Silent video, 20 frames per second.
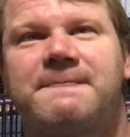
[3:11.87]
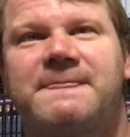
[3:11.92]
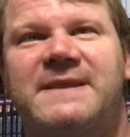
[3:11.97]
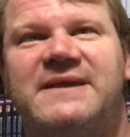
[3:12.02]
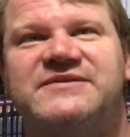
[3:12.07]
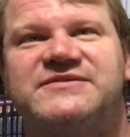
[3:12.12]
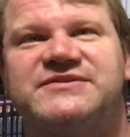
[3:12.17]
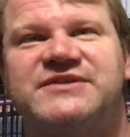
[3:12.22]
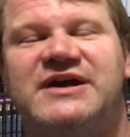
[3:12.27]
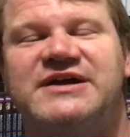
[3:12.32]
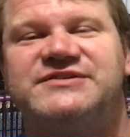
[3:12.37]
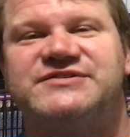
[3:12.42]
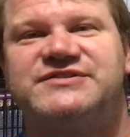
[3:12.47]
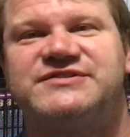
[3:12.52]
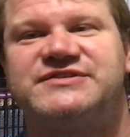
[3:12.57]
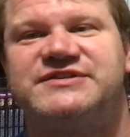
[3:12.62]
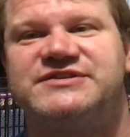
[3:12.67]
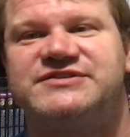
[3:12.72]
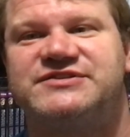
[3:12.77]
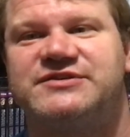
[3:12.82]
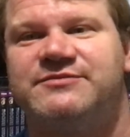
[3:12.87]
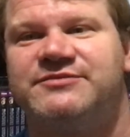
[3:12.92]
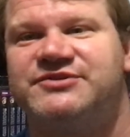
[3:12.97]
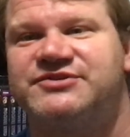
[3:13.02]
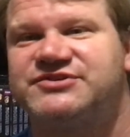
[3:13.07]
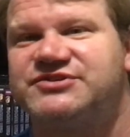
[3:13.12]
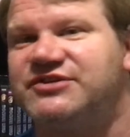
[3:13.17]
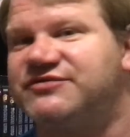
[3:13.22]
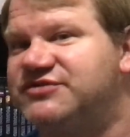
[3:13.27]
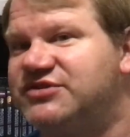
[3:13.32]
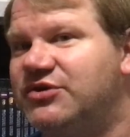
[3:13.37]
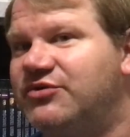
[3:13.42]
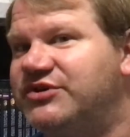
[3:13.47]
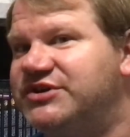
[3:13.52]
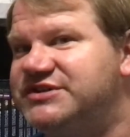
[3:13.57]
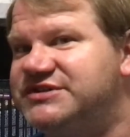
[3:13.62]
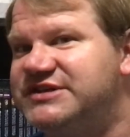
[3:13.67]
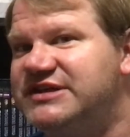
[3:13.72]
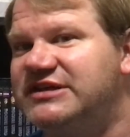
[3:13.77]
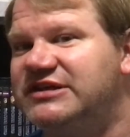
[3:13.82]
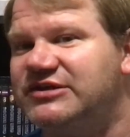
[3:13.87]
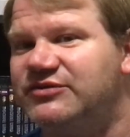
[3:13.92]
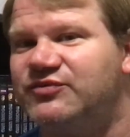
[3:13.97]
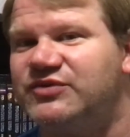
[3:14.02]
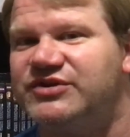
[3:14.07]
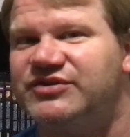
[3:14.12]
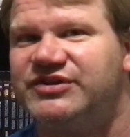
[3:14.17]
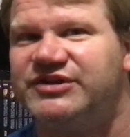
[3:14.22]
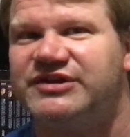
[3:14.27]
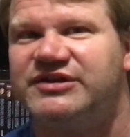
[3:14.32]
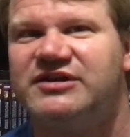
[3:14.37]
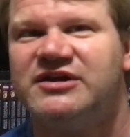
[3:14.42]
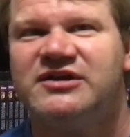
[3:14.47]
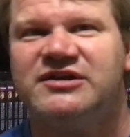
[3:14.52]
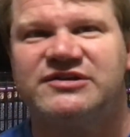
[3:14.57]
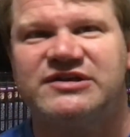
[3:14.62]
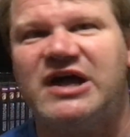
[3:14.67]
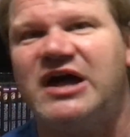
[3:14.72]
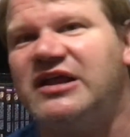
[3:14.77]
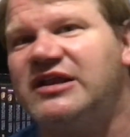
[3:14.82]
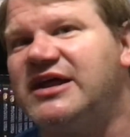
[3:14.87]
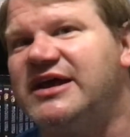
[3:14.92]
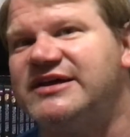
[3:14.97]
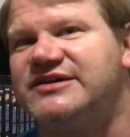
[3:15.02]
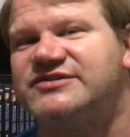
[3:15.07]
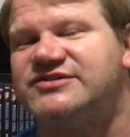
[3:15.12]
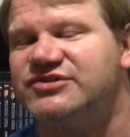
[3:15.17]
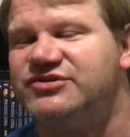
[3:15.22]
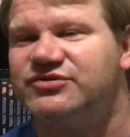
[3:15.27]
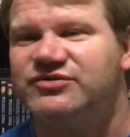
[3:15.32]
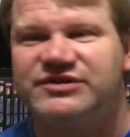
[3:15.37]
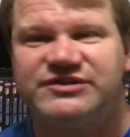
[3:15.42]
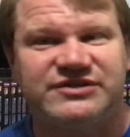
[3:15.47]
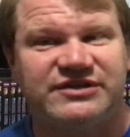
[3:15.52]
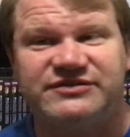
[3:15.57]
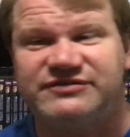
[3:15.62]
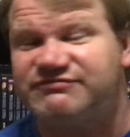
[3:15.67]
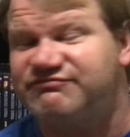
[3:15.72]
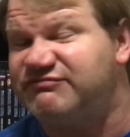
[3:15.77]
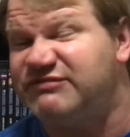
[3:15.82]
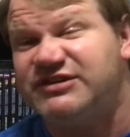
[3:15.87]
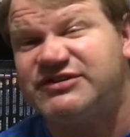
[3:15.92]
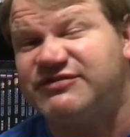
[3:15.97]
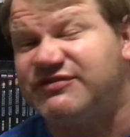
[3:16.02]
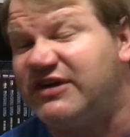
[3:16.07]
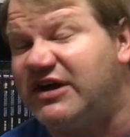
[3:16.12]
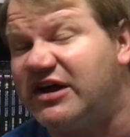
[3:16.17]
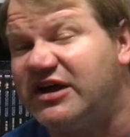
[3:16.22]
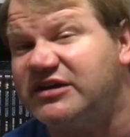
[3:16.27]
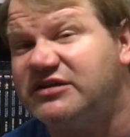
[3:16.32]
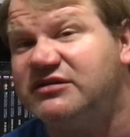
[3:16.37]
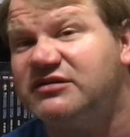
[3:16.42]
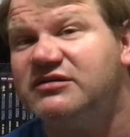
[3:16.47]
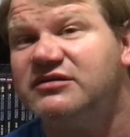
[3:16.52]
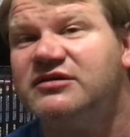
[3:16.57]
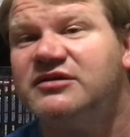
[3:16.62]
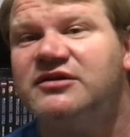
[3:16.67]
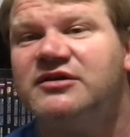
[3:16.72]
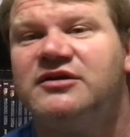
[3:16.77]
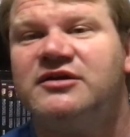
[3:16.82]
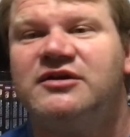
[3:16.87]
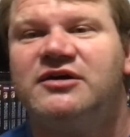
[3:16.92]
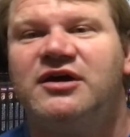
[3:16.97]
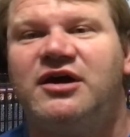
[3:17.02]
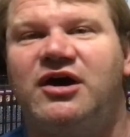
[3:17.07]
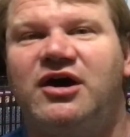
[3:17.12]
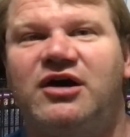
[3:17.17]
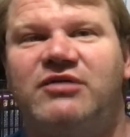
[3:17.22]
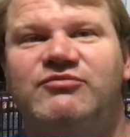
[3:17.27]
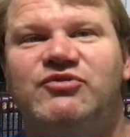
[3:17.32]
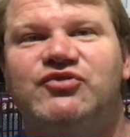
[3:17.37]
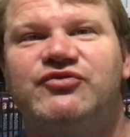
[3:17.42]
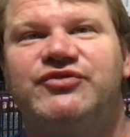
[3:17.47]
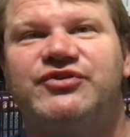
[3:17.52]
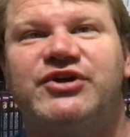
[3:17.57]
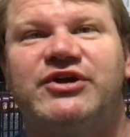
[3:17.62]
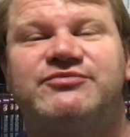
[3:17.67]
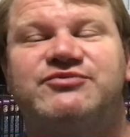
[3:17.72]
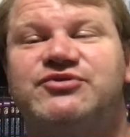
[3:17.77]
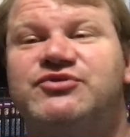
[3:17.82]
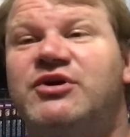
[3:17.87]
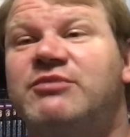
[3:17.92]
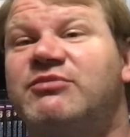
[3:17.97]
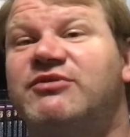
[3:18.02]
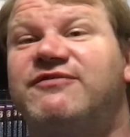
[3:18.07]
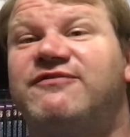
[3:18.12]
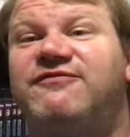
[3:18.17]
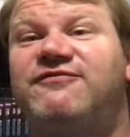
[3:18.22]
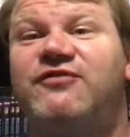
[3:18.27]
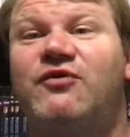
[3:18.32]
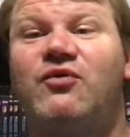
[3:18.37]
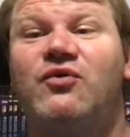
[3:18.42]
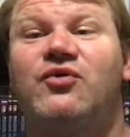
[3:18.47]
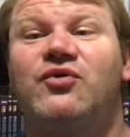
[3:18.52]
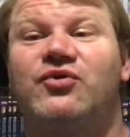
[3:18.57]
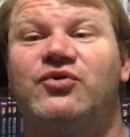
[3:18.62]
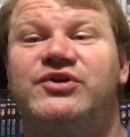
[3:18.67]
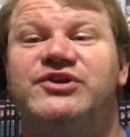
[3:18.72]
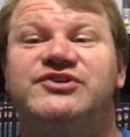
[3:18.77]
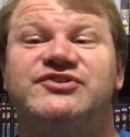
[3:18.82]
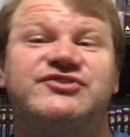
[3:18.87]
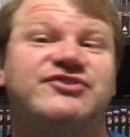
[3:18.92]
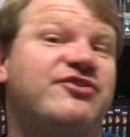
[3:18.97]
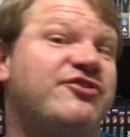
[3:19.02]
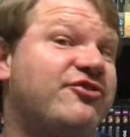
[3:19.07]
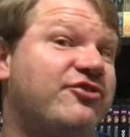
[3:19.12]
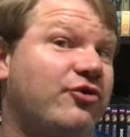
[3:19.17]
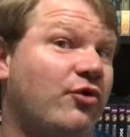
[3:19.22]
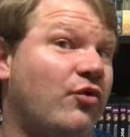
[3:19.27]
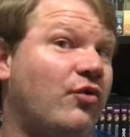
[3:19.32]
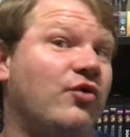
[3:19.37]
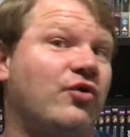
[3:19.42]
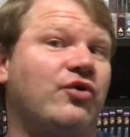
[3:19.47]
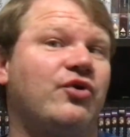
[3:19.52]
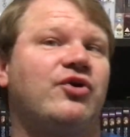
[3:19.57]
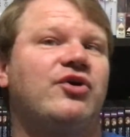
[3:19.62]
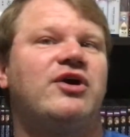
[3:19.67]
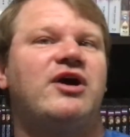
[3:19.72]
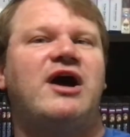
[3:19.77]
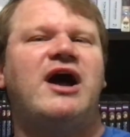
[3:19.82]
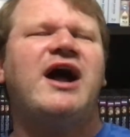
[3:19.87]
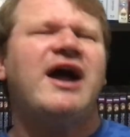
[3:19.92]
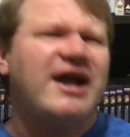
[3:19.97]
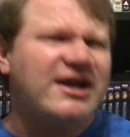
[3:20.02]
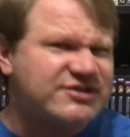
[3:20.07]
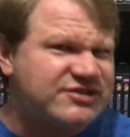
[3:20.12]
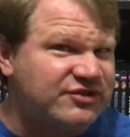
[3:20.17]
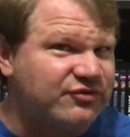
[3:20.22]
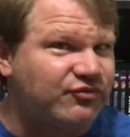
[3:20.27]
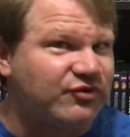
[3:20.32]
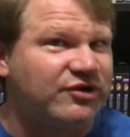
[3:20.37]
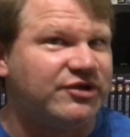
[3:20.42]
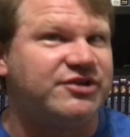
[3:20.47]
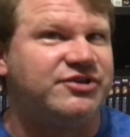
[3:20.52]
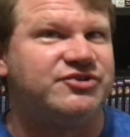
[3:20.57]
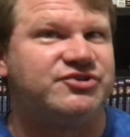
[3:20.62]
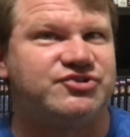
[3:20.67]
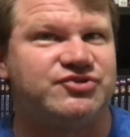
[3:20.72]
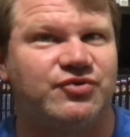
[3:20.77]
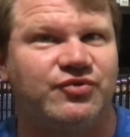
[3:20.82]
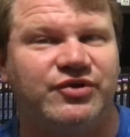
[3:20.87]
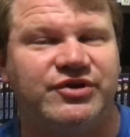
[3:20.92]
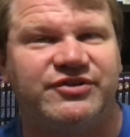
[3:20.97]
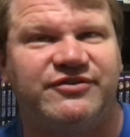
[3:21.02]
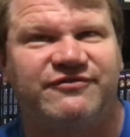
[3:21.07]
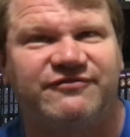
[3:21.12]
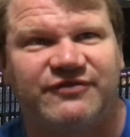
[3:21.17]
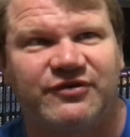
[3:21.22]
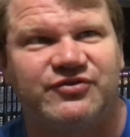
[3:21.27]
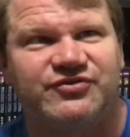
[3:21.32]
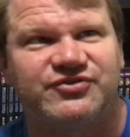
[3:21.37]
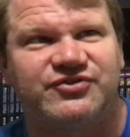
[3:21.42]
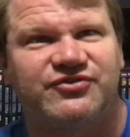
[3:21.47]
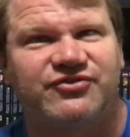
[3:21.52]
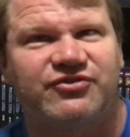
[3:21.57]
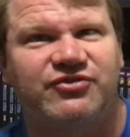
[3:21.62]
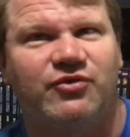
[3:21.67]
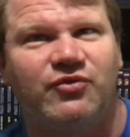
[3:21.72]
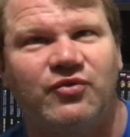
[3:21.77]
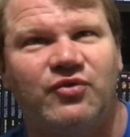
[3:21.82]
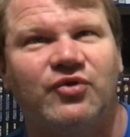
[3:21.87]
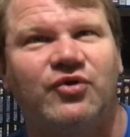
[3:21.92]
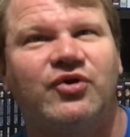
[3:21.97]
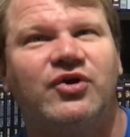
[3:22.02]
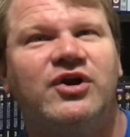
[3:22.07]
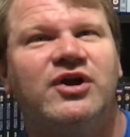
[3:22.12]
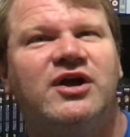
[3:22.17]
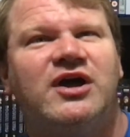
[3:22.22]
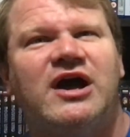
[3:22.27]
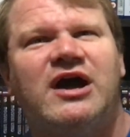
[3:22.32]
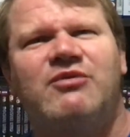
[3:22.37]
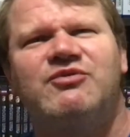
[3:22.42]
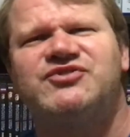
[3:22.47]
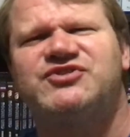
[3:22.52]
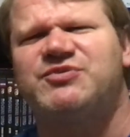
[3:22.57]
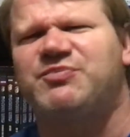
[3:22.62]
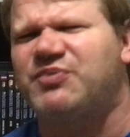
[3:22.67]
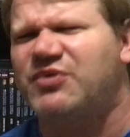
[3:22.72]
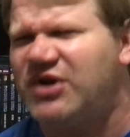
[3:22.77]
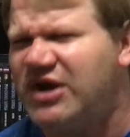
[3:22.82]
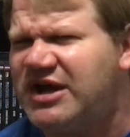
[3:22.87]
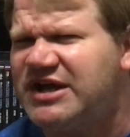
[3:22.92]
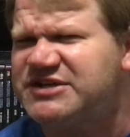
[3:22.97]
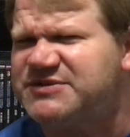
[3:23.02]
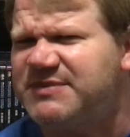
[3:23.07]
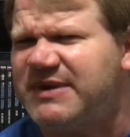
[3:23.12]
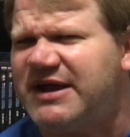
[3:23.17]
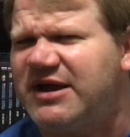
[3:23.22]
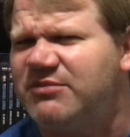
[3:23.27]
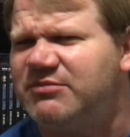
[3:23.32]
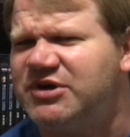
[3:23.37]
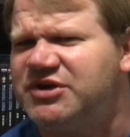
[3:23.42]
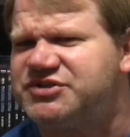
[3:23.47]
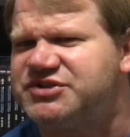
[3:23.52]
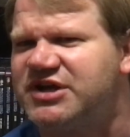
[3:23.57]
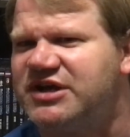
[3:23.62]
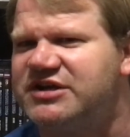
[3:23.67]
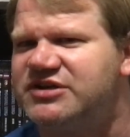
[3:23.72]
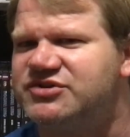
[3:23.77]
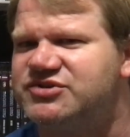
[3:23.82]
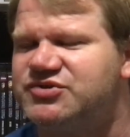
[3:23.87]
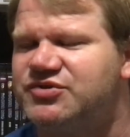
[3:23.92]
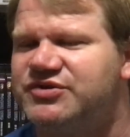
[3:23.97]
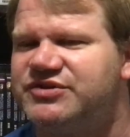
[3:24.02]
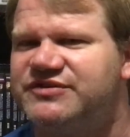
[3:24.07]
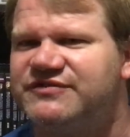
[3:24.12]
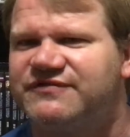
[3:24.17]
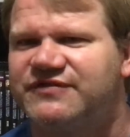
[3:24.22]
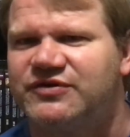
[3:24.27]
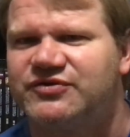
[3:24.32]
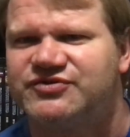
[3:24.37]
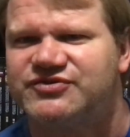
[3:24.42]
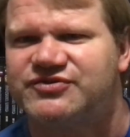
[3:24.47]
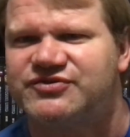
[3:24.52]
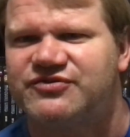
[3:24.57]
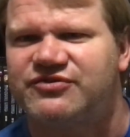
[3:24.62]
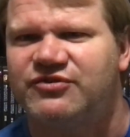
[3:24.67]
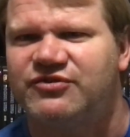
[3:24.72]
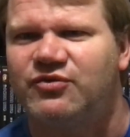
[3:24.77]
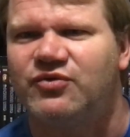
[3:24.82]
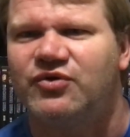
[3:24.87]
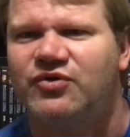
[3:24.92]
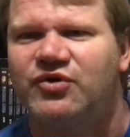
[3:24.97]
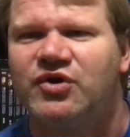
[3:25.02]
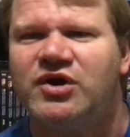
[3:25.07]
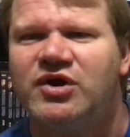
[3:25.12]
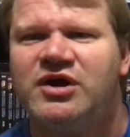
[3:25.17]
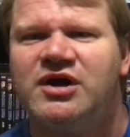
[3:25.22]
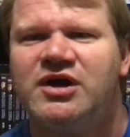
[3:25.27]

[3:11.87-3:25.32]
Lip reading: It's nice to see some of the stuff Tony's dealing with in it. So I like too. It's fine. Moving up to number 4 is Thor. I actually really enjoy the first Thor. I was surprised by how much I enjoyed the first Thor.